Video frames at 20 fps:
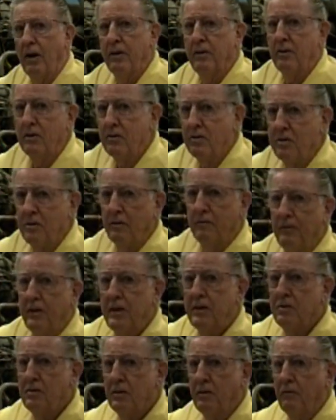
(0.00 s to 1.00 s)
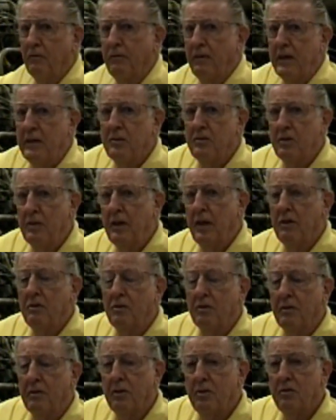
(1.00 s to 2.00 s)
right? This is the face of, face of the
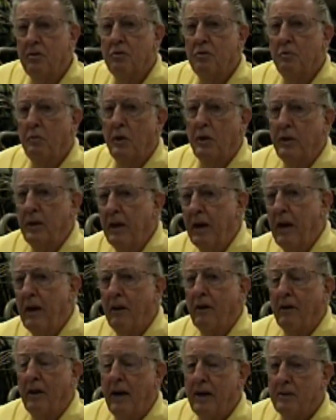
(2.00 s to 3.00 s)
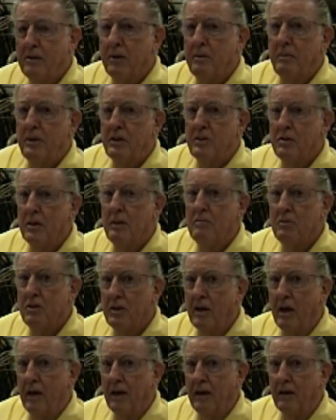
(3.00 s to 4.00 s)
engine. This is where the air has to be
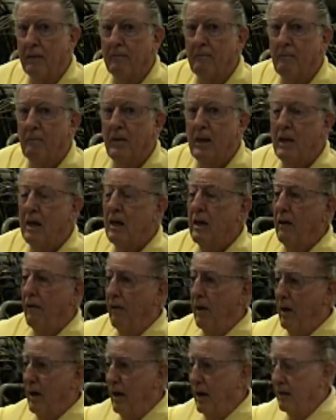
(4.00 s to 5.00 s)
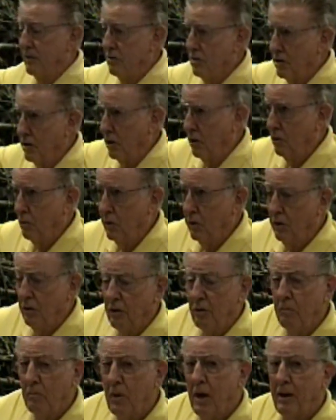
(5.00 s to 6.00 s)
subsonic. And so when
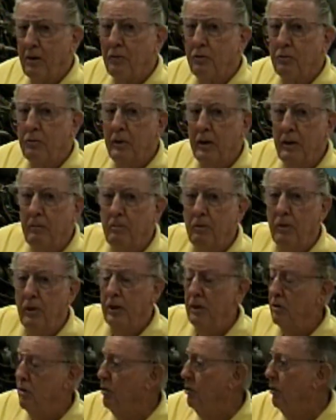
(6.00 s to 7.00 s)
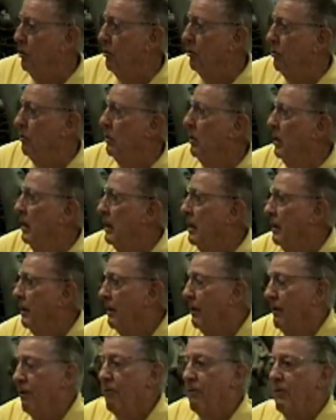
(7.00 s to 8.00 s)
you're at Mach 3.2,
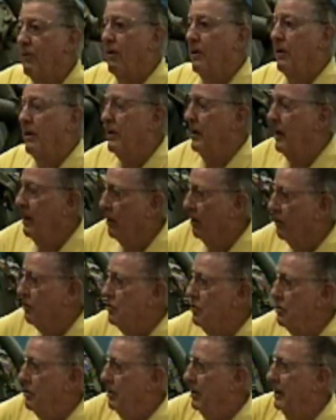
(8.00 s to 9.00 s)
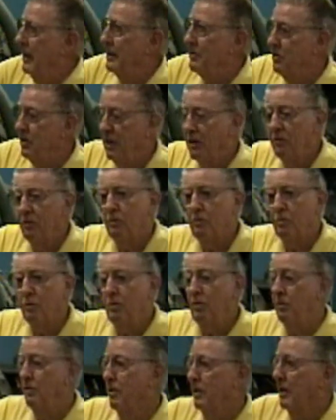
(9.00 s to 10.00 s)
the air gets in
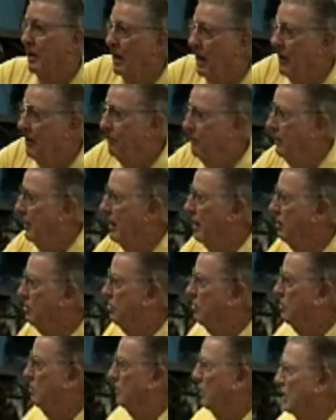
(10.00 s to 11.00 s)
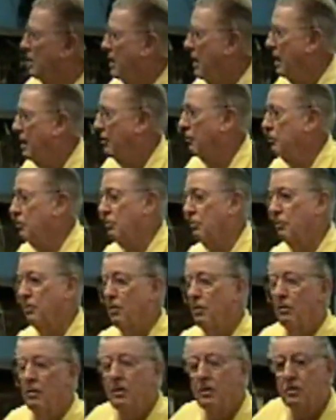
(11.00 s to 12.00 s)
through the guide vanes, but now you'll
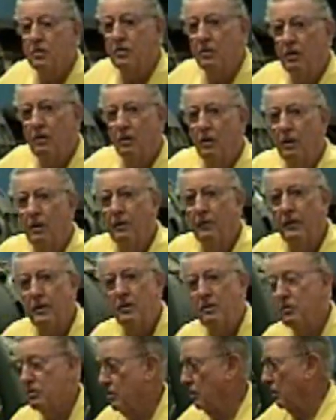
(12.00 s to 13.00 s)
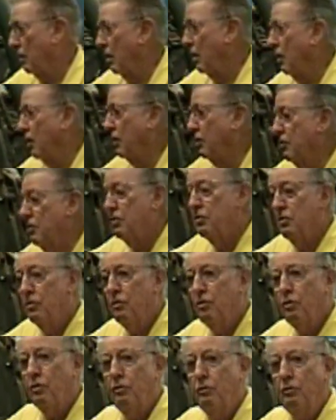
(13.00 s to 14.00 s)
notice there are these large
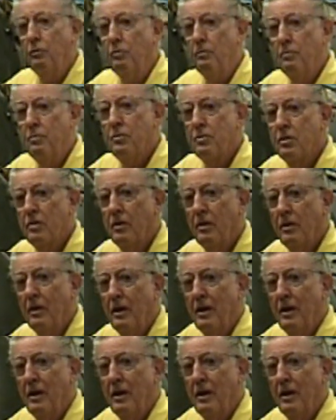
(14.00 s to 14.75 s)
tubes